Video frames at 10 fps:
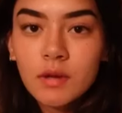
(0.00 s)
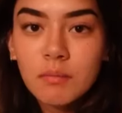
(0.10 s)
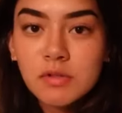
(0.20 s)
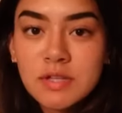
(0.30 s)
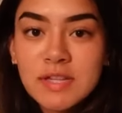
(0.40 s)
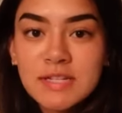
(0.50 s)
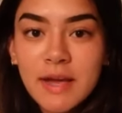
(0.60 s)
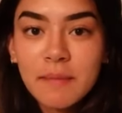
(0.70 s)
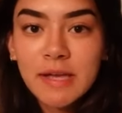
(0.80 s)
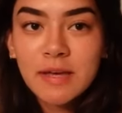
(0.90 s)
Most of the
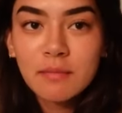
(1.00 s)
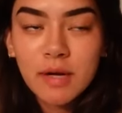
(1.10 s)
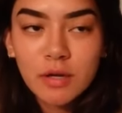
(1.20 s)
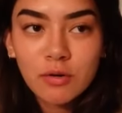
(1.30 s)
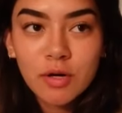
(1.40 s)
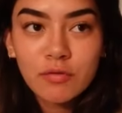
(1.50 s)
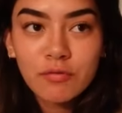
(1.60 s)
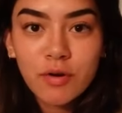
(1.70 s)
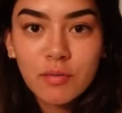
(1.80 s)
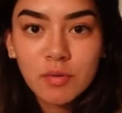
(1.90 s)
time I get my yogurt
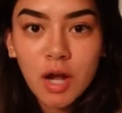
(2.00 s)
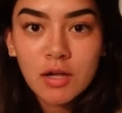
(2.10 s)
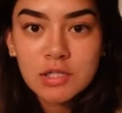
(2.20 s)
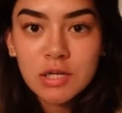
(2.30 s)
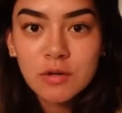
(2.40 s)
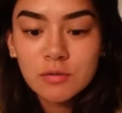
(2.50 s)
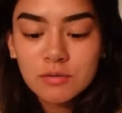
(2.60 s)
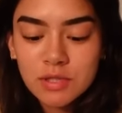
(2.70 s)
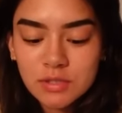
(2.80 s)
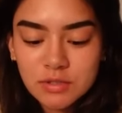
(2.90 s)
from Costco,
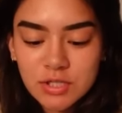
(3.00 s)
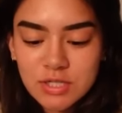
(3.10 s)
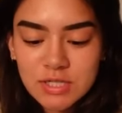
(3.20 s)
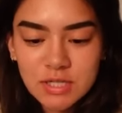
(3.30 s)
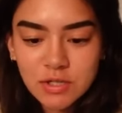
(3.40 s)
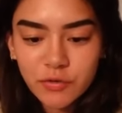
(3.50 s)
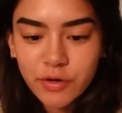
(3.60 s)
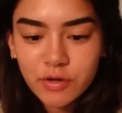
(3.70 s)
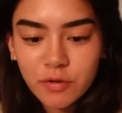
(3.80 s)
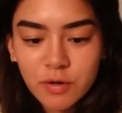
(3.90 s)
just the
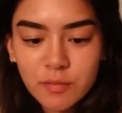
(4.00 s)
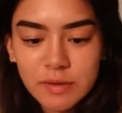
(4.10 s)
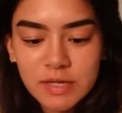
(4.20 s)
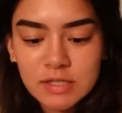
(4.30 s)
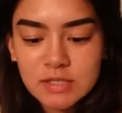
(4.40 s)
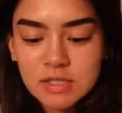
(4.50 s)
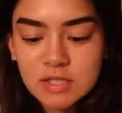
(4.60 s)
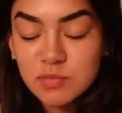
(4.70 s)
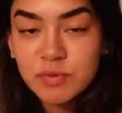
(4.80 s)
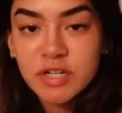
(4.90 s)
Greek yogurt, because
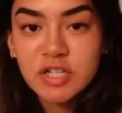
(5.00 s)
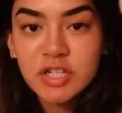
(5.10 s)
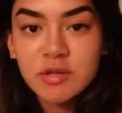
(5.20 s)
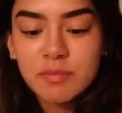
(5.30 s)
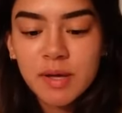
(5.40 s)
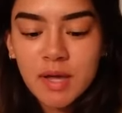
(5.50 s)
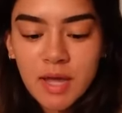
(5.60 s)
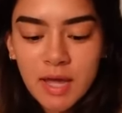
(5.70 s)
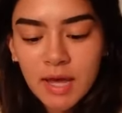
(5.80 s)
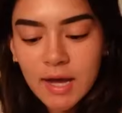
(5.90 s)
it's pretty cheap,
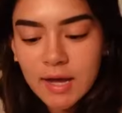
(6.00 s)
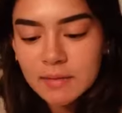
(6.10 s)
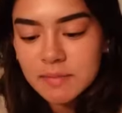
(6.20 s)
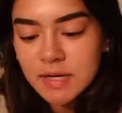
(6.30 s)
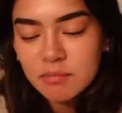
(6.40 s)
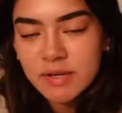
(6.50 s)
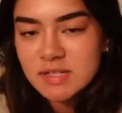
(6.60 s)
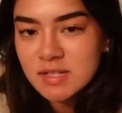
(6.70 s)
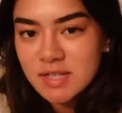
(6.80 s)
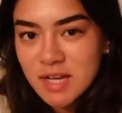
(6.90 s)
and it
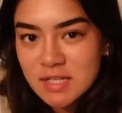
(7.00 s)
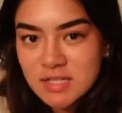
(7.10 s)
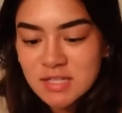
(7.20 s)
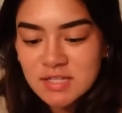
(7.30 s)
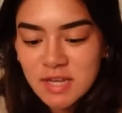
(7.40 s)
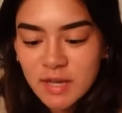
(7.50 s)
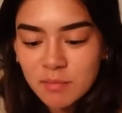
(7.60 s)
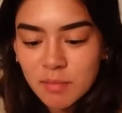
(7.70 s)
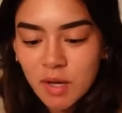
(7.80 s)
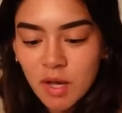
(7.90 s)
basically has the
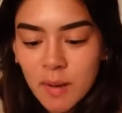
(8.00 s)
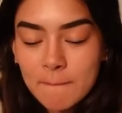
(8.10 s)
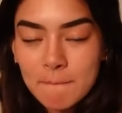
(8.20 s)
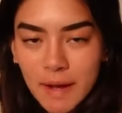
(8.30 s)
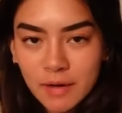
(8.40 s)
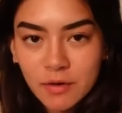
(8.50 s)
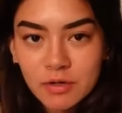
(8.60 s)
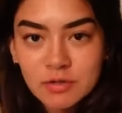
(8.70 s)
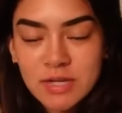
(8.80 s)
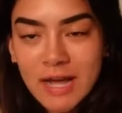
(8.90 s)
same
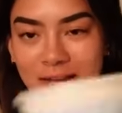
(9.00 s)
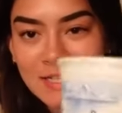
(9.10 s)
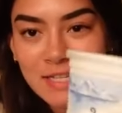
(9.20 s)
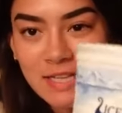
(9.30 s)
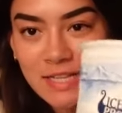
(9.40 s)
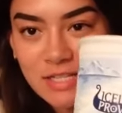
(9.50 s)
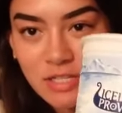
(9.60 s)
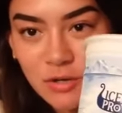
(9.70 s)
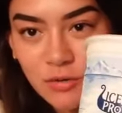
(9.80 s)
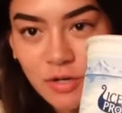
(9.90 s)
macros as
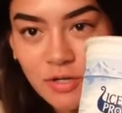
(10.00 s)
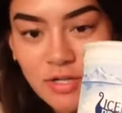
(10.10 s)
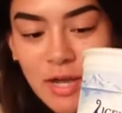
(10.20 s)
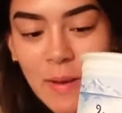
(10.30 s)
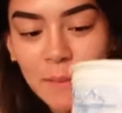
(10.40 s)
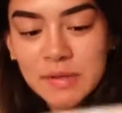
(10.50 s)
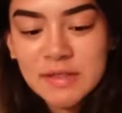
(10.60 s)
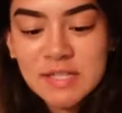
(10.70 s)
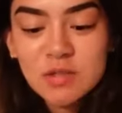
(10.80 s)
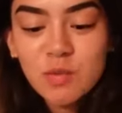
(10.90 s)
this yogurt,
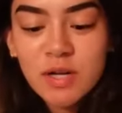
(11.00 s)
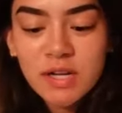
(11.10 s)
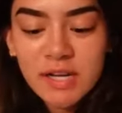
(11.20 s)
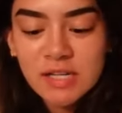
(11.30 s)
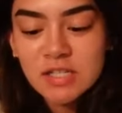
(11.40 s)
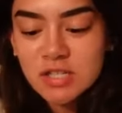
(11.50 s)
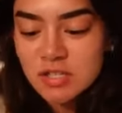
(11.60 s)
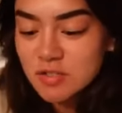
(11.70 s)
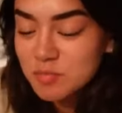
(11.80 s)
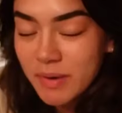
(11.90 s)
but this one is
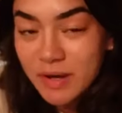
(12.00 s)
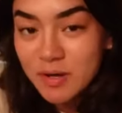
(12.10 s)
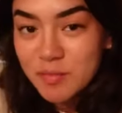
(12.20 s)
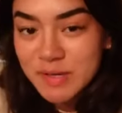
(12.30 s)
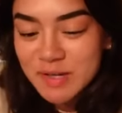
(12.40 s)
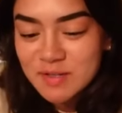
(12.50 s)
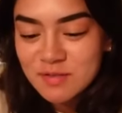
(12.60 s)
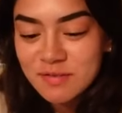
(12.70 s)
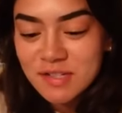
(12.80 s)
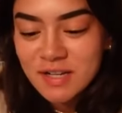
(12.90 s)
just better because
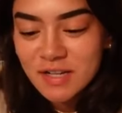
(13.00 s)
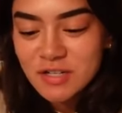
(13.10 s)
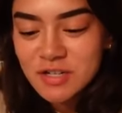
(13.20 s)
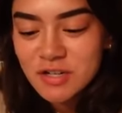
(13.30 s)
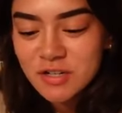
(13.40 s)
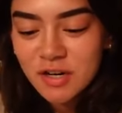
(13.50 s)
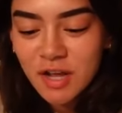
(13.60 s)
of the texture.